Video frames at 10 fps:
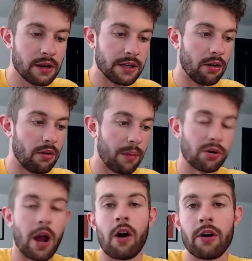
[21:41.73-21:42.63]
you know, a
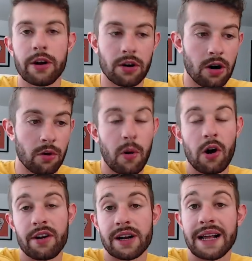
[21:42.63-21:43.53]
priority or part
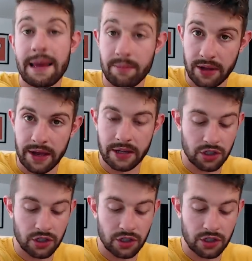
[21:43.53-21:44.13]
of their game plan.